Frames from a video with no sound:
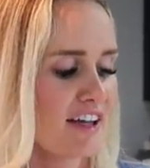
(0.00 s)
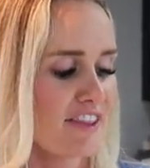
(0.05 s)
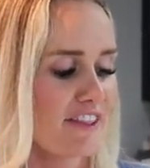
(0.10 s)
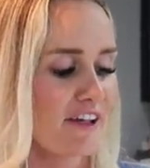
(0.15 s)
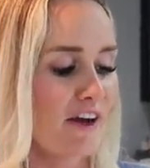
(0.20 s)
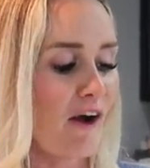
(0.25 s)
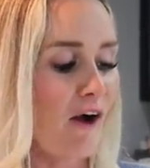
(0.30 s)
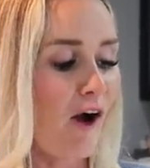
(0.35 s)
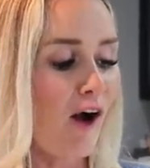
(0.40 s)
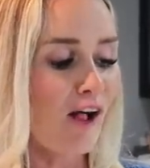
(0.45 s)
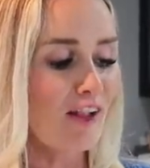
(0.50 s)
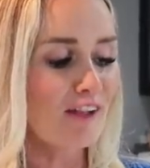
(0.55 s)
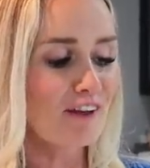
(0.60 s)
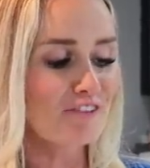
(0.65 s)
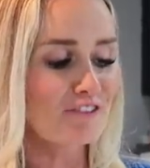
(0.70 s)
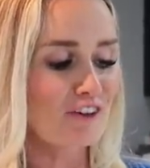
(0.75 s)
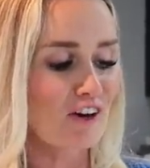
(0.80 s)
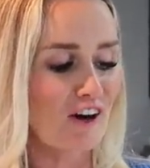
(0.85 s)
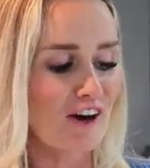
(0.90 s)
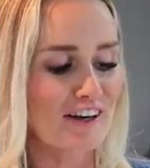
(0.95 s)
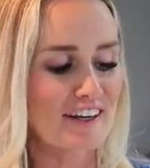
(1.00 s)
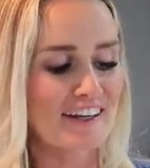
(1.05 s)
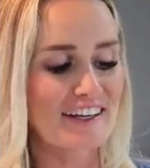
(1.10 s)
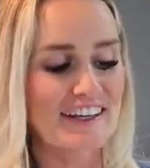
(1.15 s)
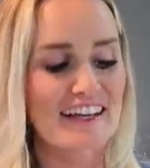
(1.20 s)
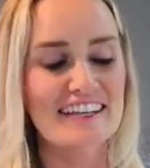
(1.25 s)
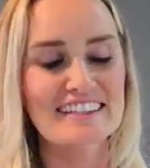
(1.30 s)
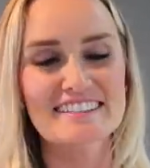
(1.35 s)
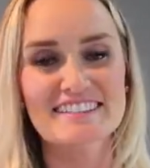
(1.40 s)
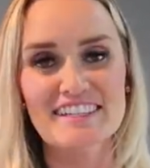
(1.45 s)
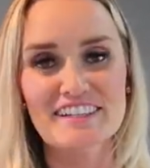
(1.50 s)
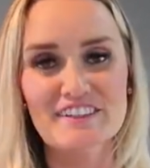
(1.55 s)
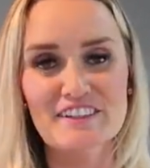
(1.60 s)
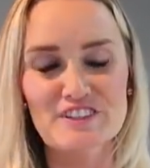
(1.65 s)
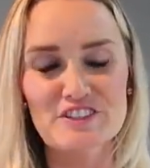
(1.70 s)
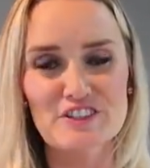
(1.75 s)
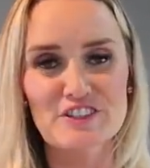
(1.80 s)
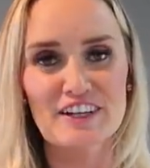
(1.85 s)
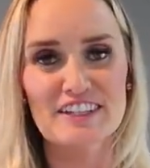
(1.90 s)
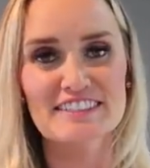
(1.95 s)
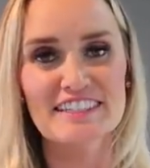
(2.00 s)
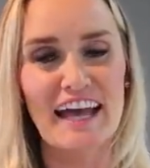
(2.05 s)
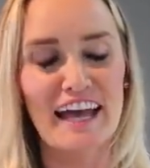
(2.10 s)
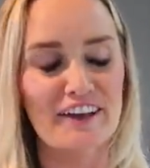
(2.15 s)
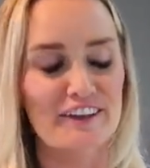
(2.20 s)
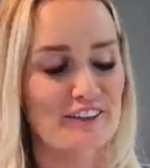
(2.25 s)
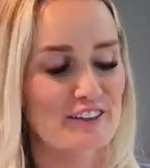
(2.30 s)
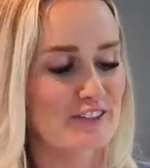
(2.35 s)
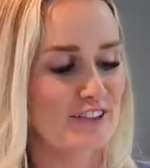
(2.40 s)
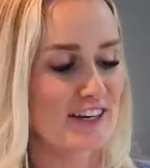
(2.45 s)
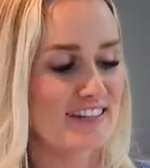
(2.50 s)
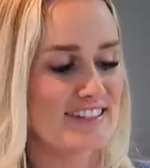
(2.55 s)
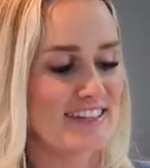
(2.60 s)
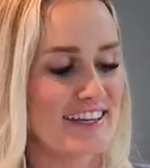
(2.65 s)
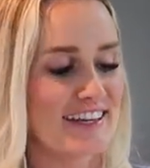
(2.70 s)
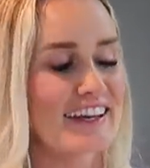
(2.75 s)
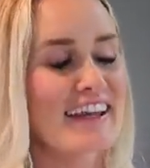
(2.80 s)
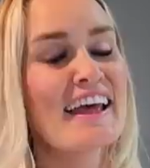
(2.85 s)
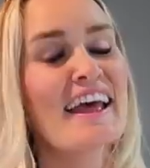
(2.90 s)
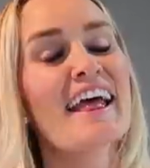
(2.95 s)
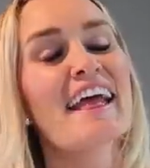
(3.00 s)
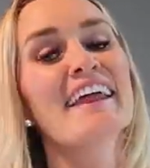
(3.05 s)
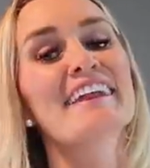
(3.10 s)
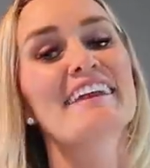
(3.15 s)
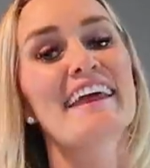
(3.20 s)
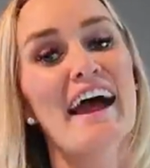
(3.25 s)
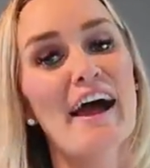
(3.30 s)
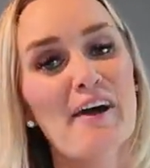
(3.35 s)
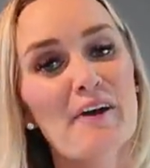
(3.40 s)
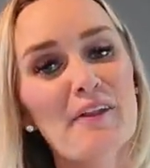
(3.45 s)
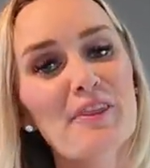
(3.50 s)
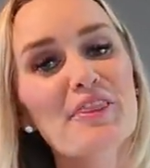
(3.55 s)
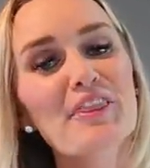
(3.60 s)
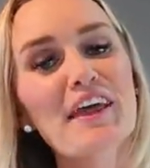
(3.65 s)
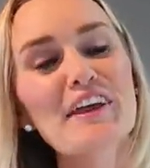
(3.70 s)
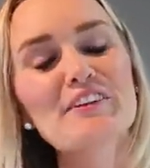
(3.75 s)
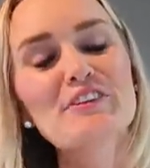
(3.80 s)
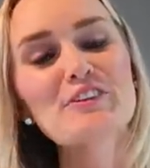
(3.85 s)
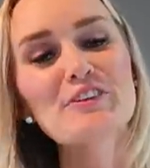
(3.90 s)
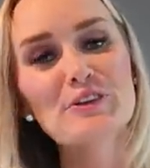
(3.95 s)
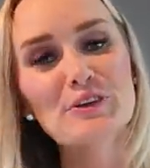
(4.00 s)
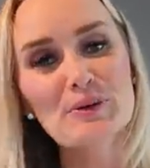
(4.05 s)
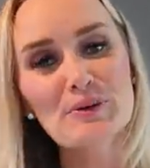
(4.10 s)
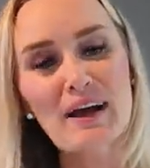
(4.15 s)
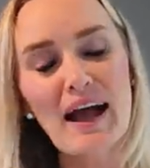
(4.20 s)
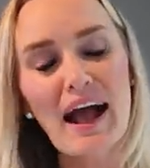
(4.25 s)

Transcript: The Olive Garden signature Italian dressing. Now, they do